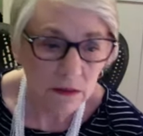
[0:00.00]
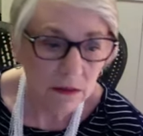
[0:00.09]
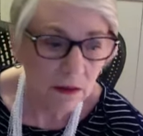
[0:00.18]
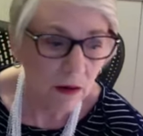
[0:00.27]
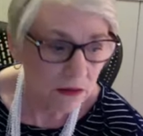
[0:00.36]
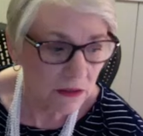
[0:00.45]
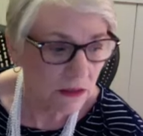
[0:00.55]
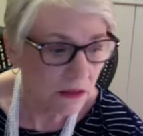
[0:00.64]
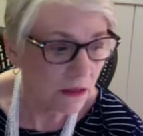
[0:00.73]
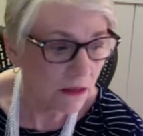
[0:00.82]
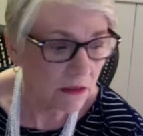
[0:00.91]

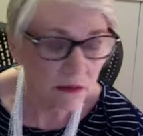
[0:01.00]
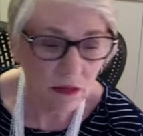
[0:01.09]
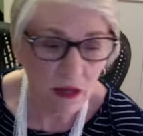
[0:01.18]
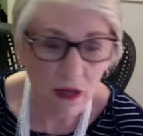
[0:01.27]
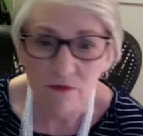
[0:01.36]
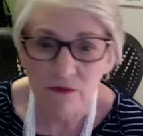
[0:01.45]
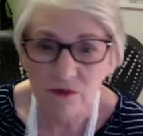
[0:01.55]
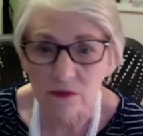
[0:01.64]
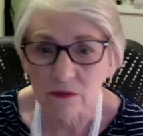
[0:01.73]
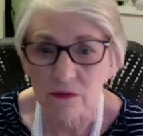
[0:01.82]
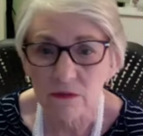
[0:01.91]
costing us lives
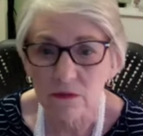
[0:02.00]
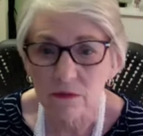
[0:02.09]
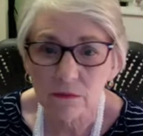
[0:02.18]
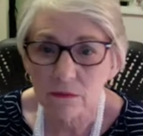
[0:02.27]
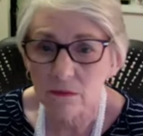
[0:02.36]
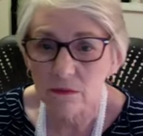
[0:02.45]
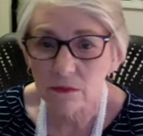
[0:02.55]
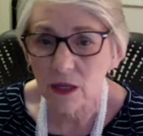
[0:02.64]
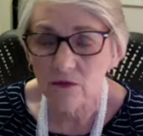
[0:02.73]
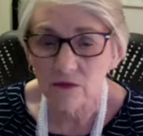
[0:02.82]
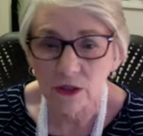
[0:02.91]
and
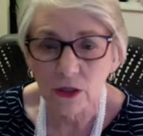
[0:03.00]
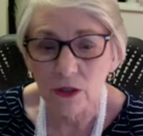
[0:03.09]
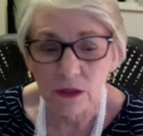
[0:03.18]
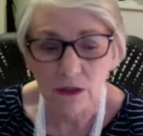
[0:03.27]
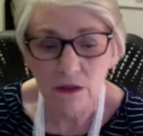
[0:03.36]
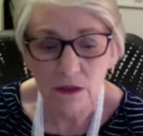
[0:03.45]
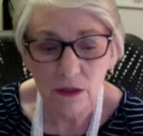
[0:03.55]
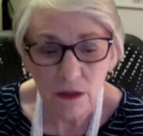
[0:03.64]
livelihoods.